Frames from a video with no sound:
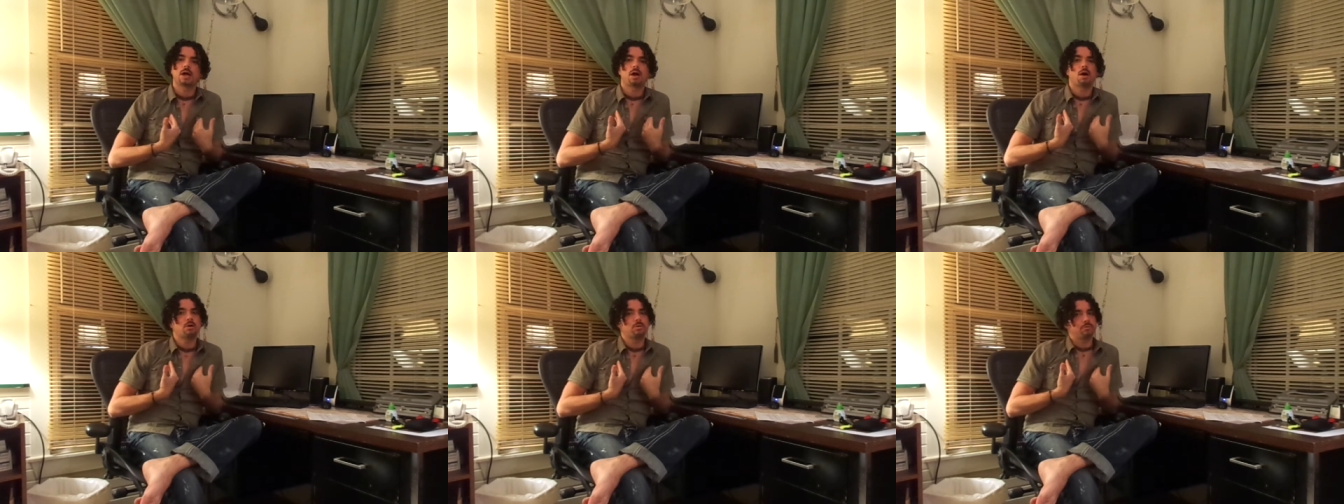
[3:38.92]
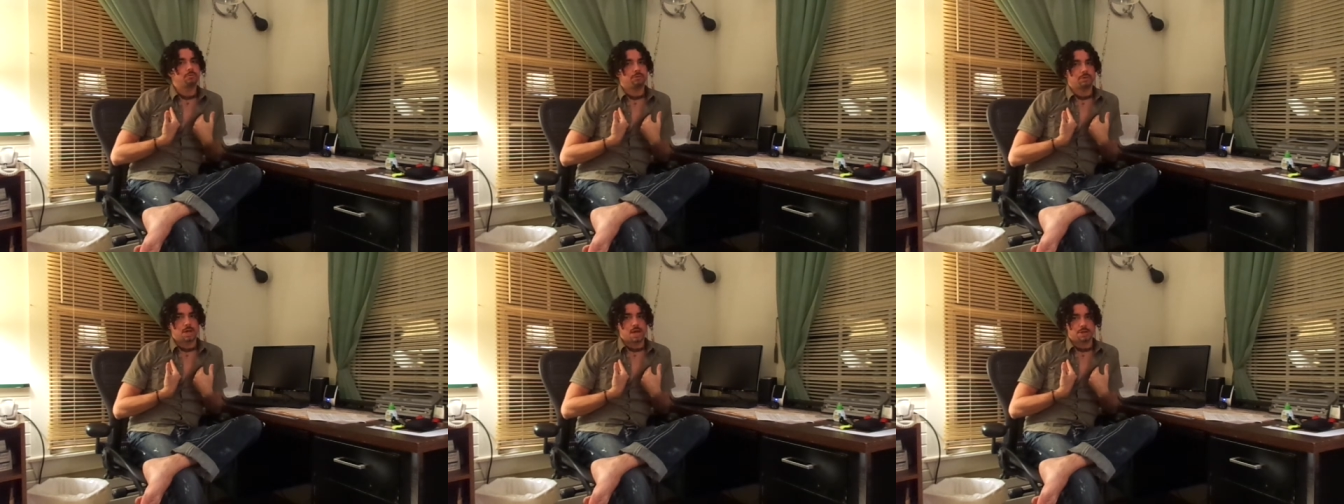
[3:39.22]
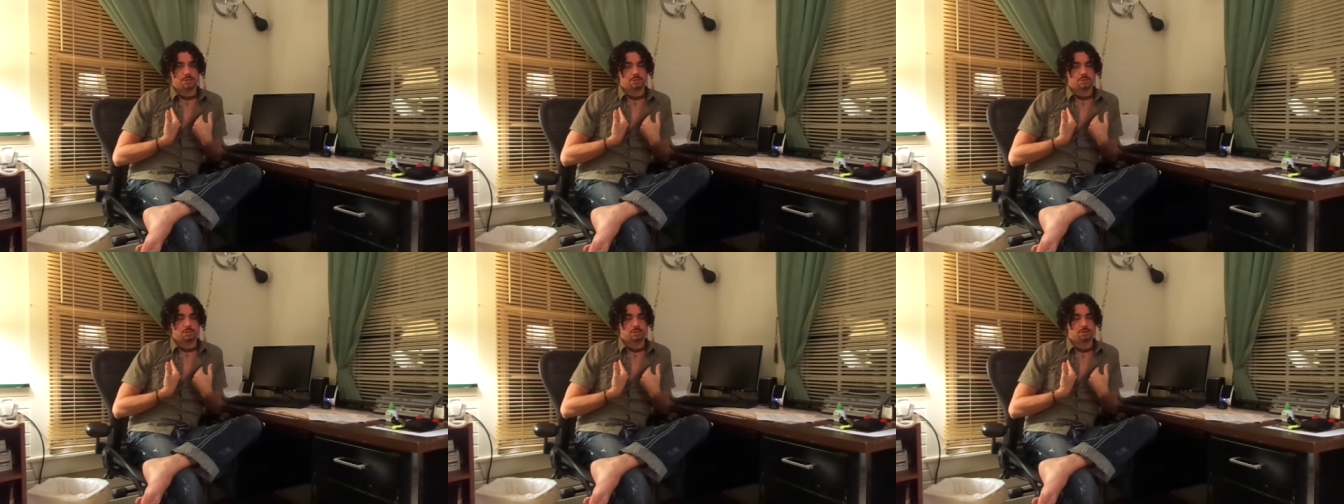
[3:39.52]
own
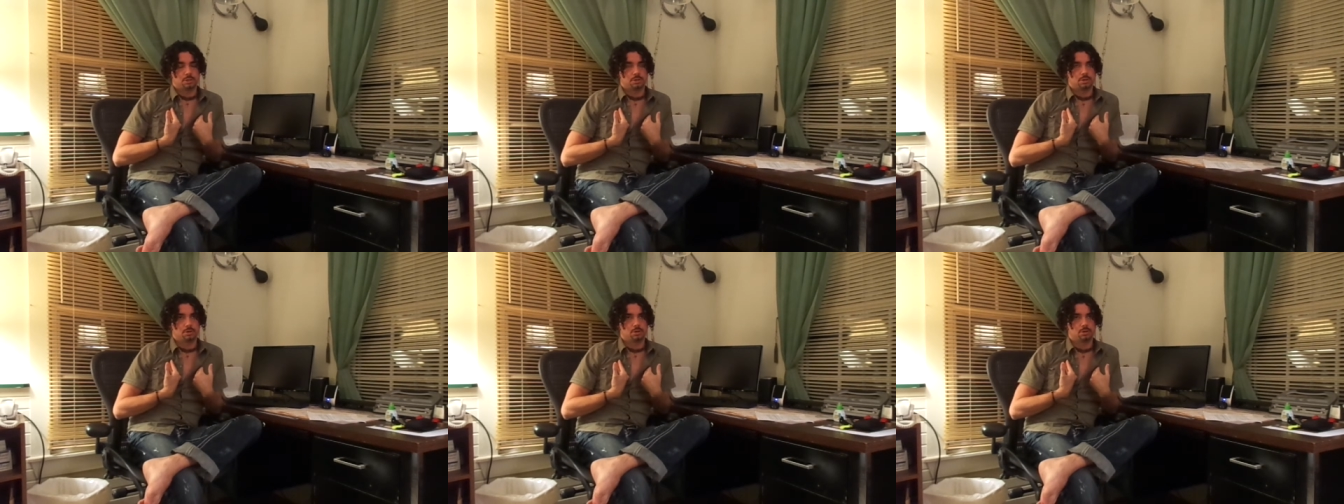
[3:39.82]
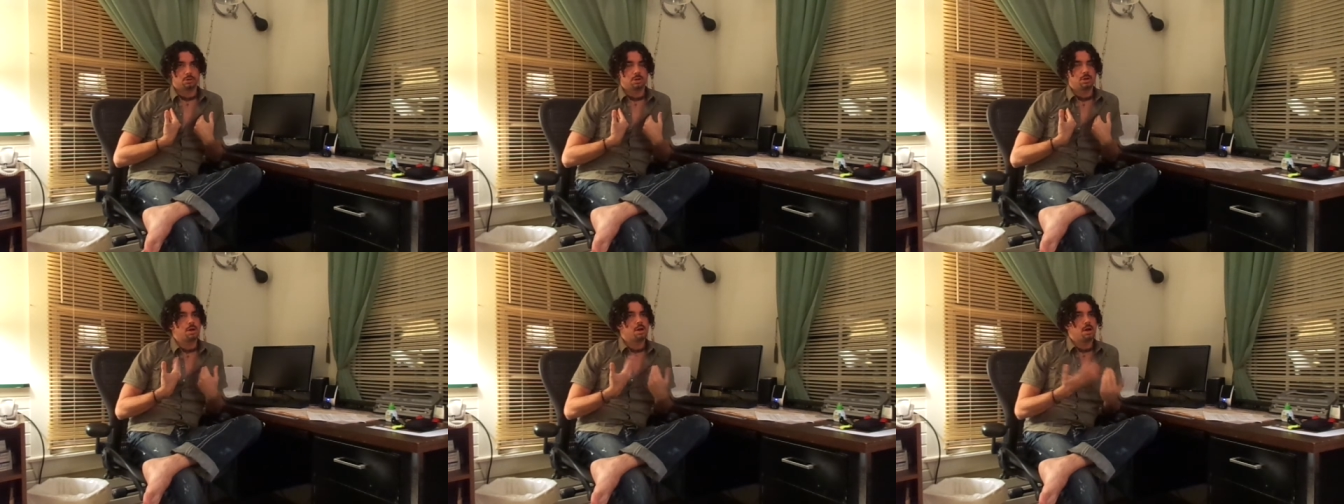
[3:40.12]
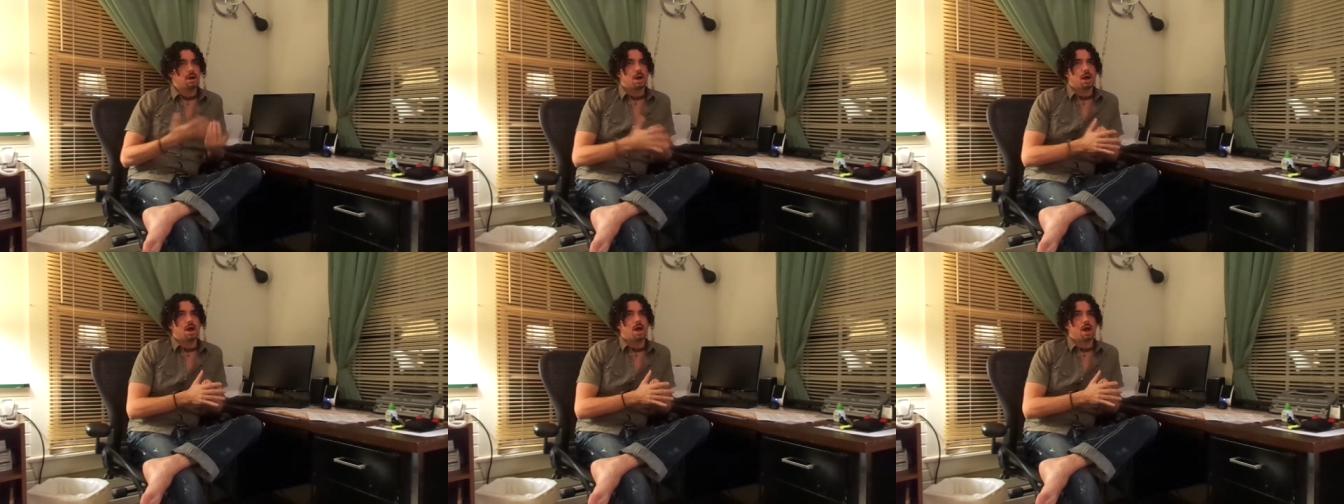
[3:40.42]
flesh,
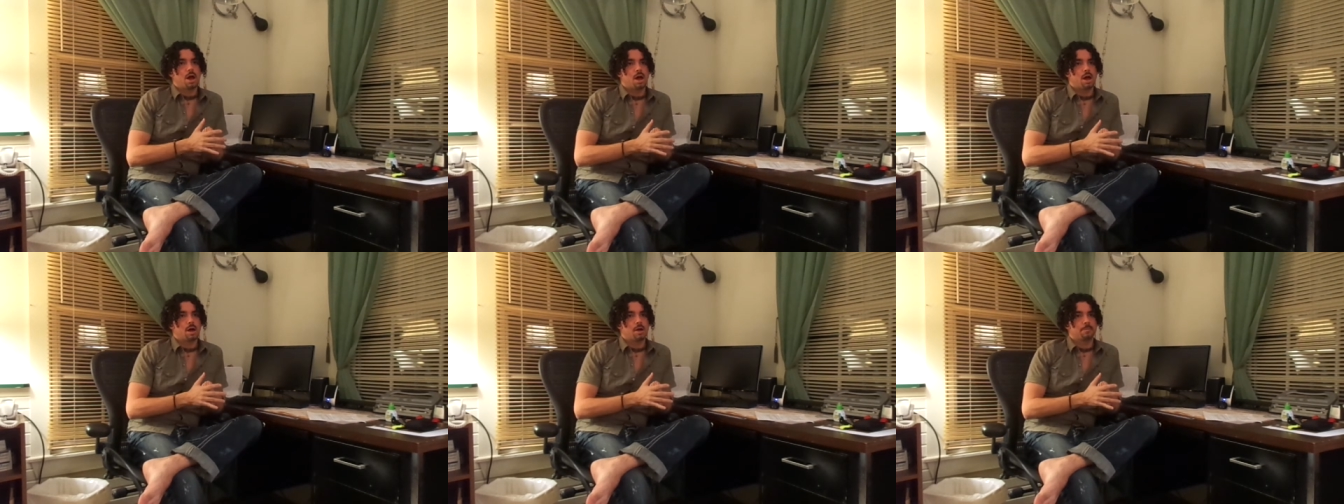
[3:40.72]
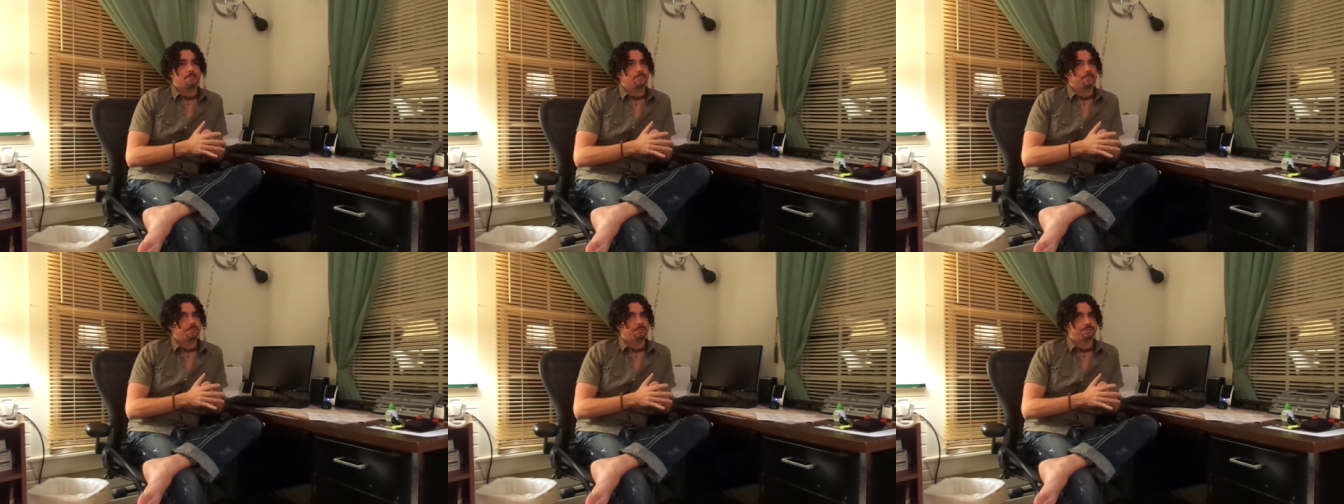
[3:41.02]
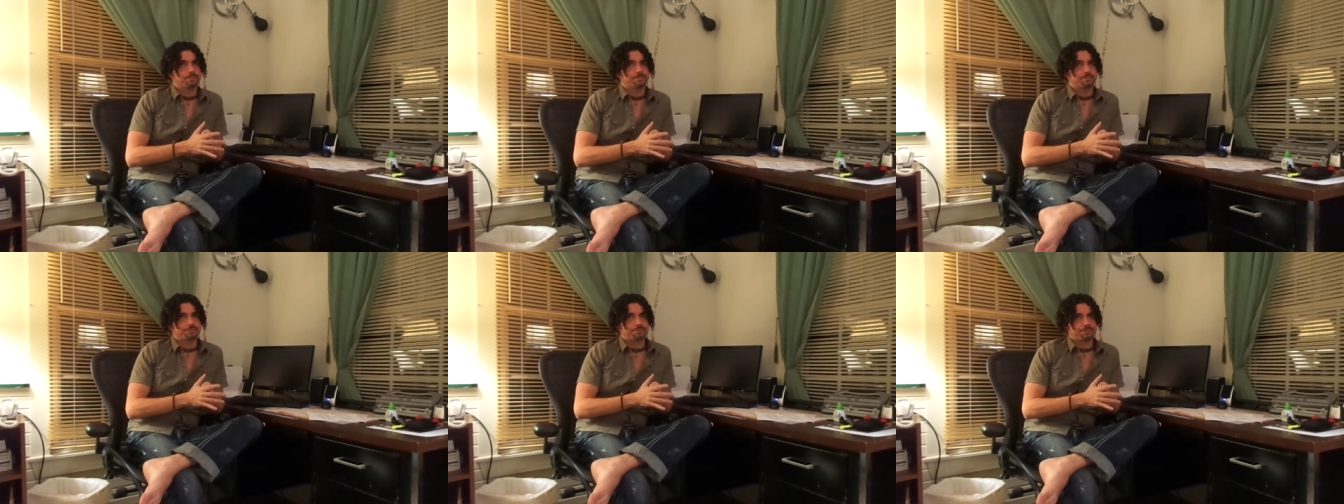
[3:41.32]
um,
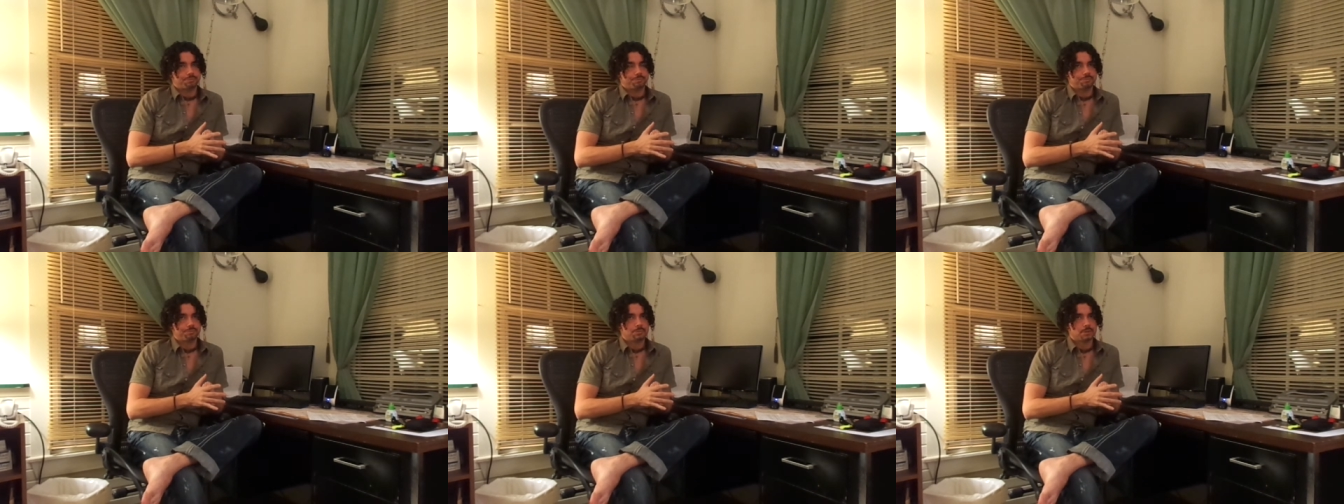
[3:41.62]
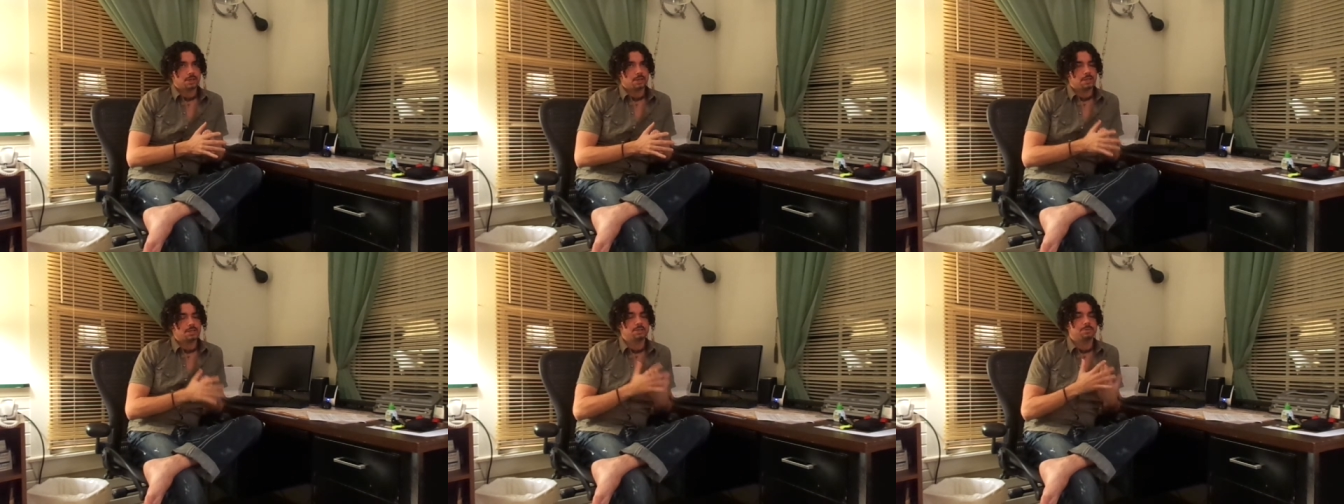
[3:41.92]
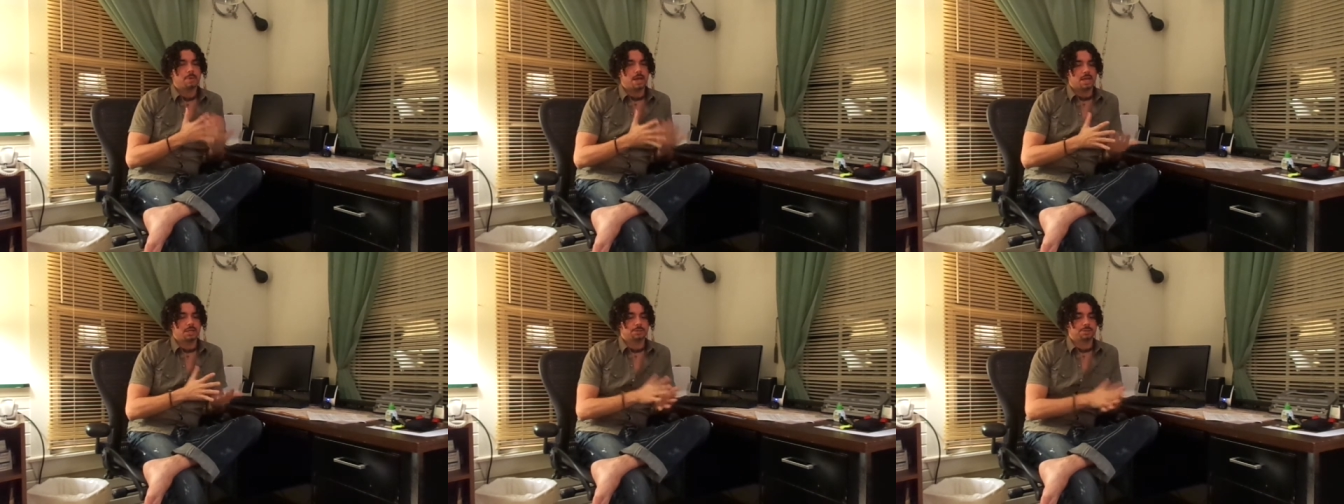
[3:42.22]
at least
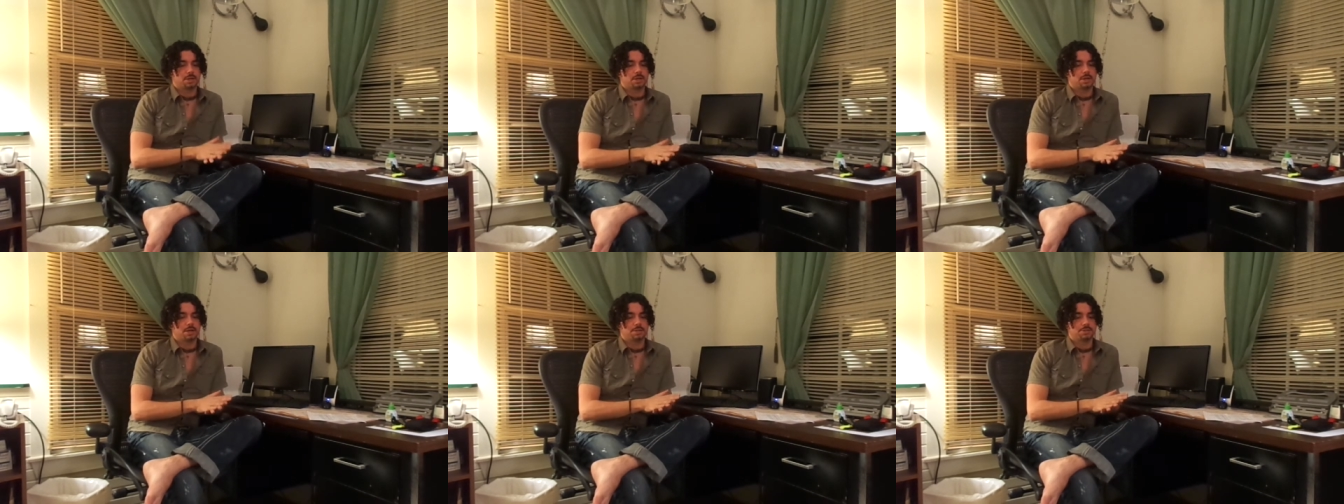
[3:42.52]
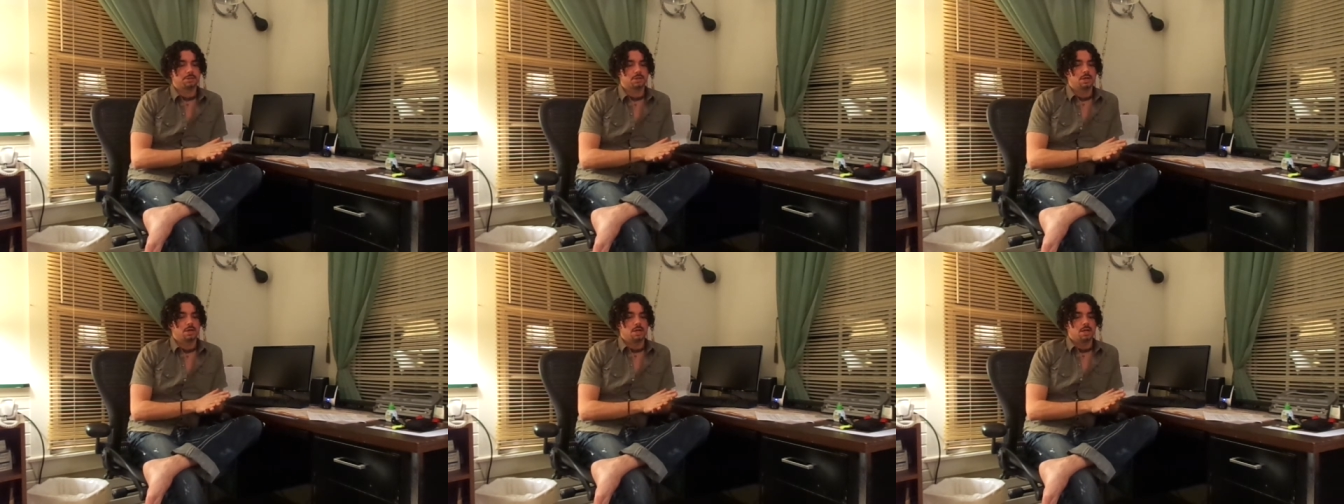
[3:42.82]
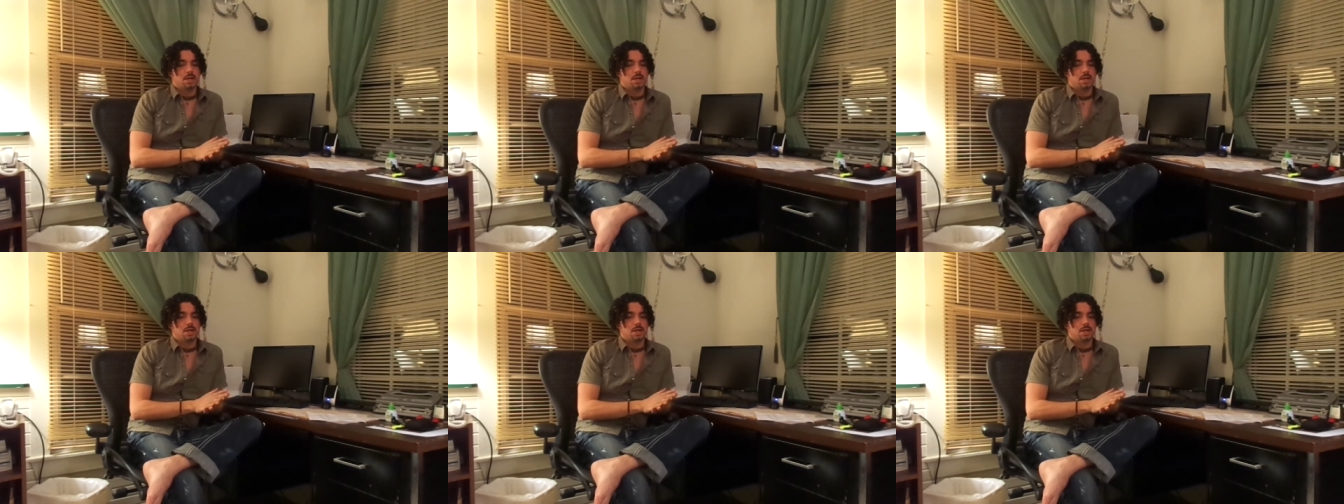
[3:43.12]
my experience.